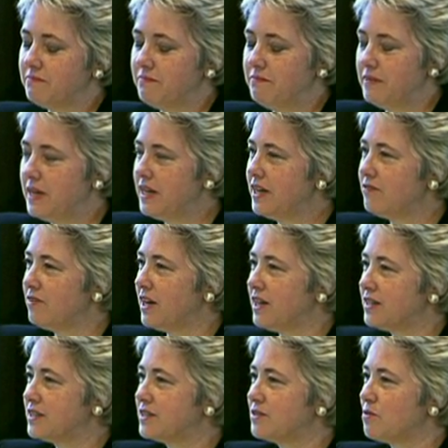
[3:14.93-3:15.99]
Many of
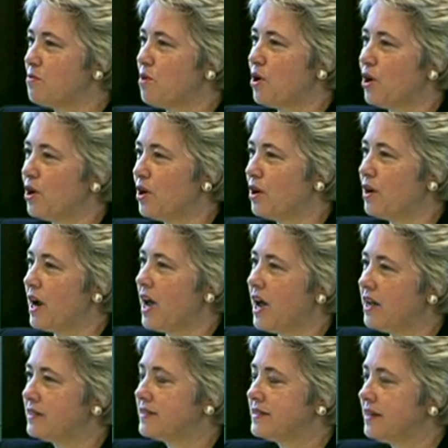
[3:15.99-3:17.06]
us were
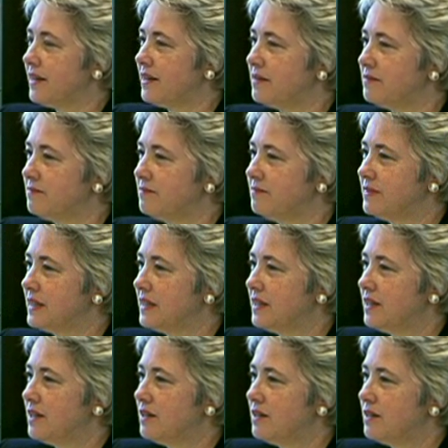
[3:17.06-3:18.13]
at
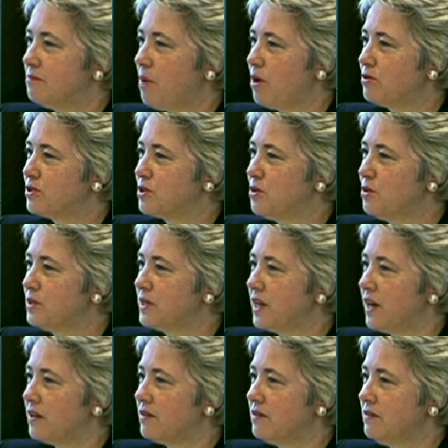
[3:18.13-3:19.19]
post-school
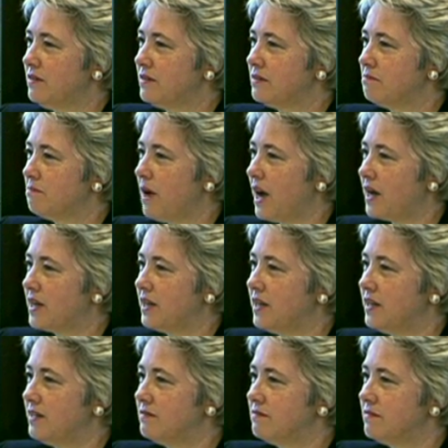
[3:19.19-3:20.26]
together back
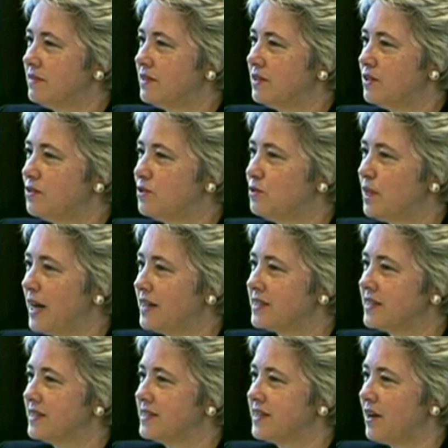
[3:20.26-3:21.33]
in
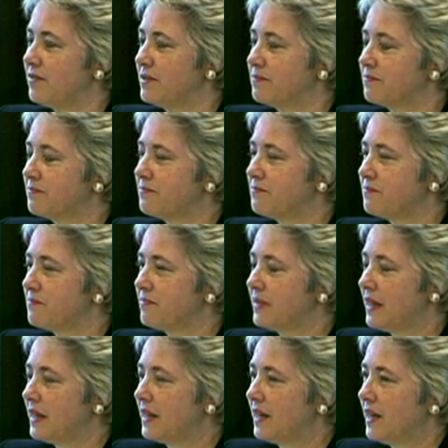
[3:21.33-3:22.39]
2007.
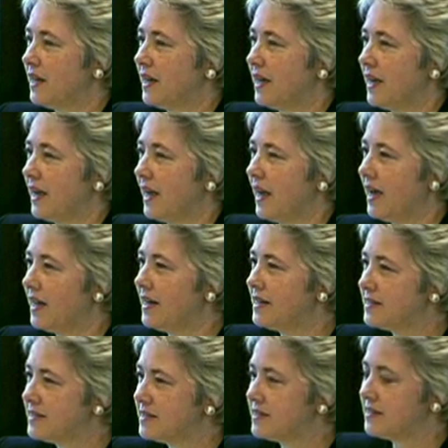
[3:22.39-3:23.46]
And
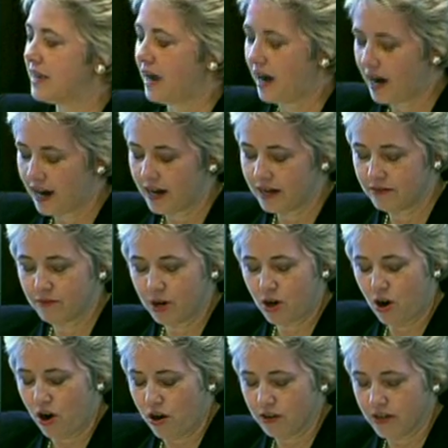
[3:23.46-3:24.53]
as I
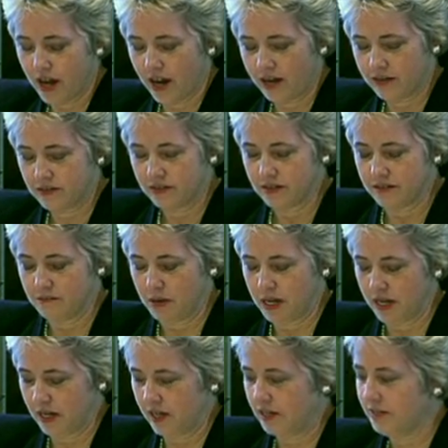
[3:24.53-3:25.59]
recall that
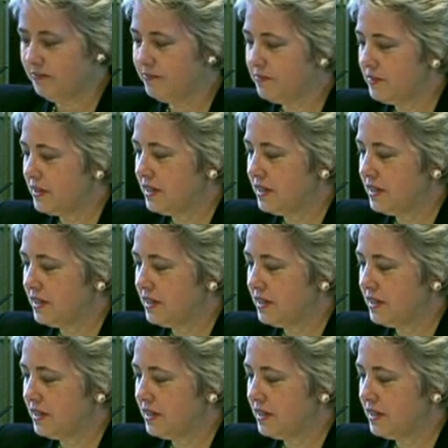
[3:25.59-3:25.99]
meeting,